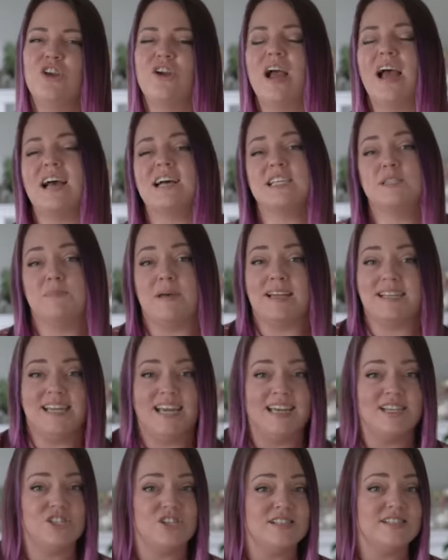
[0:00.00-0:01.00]
your
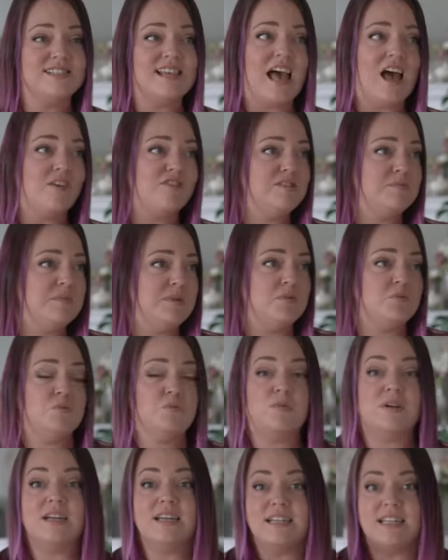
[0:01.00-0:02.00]
expectations have to be
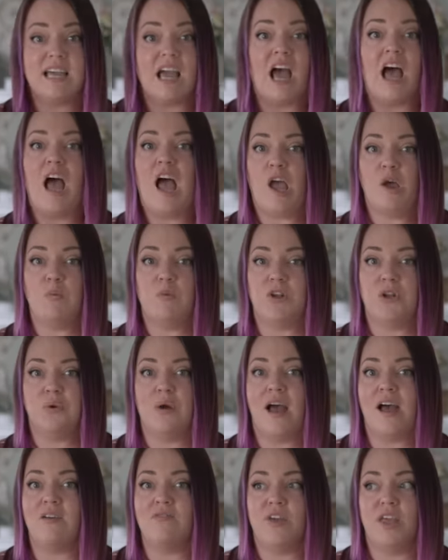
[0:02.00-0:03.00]
really high when you
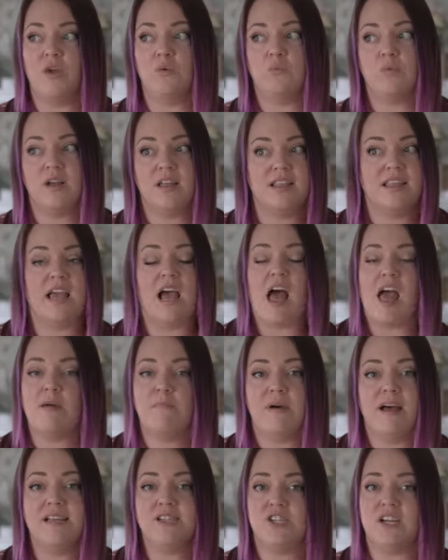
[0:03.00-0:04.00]
have a really high
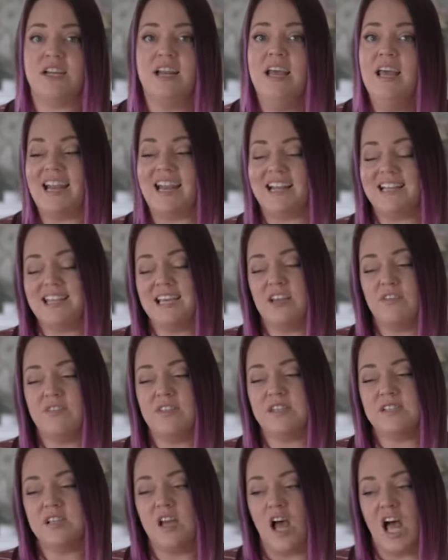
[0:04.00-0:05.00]
budget. And I think if
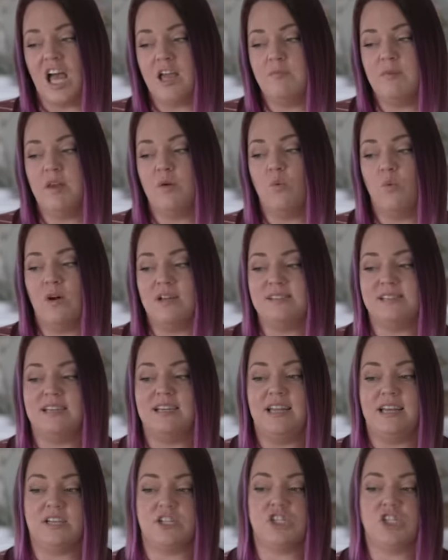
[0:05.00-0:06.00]
the timing was an
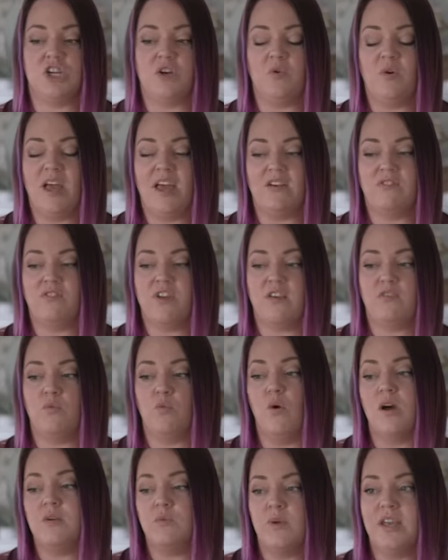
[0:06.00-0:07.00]
issue, if, if
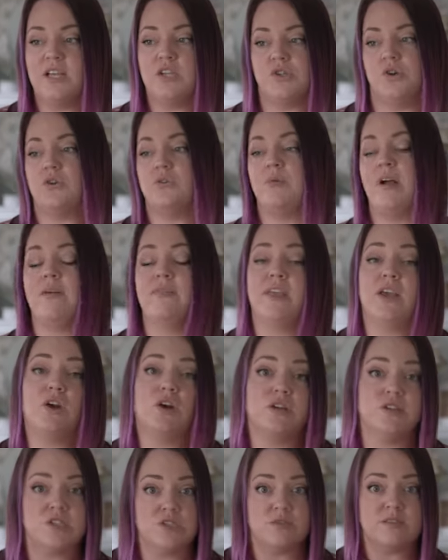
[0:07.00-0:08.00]
one week turnaround, they
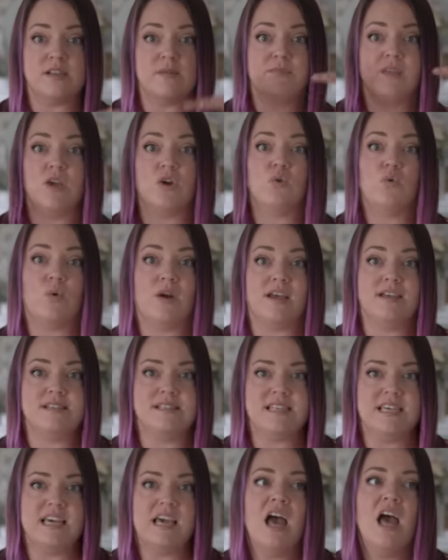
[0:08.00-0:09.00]
couldn't do something
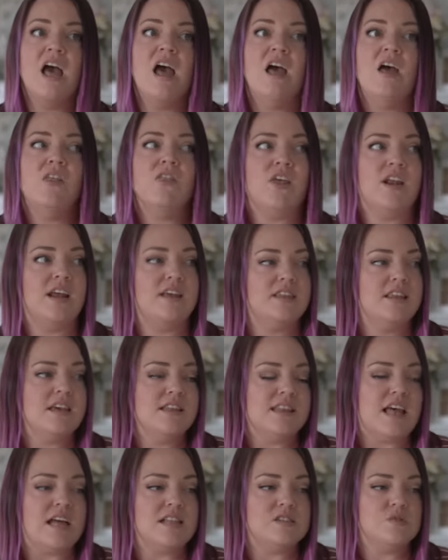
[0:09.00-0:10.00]
crazy, then I
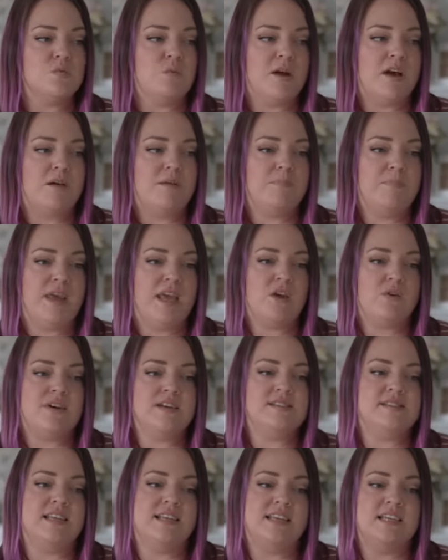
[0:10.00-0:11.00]
think that's where
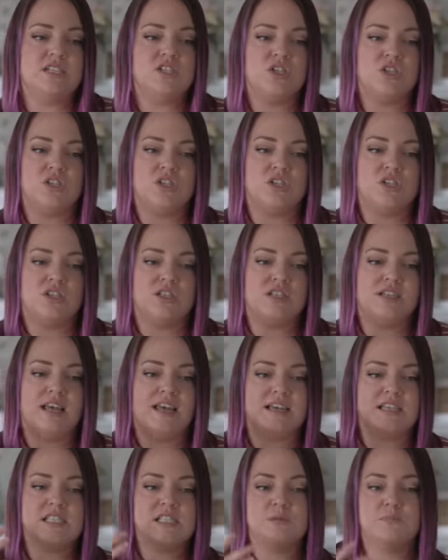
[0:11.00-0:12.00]
bakeries, they need to
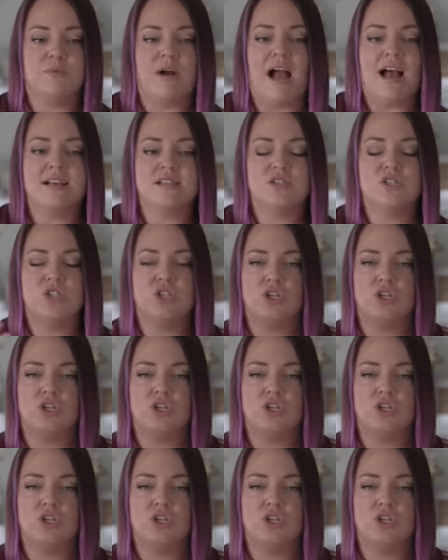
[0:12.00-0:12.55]
express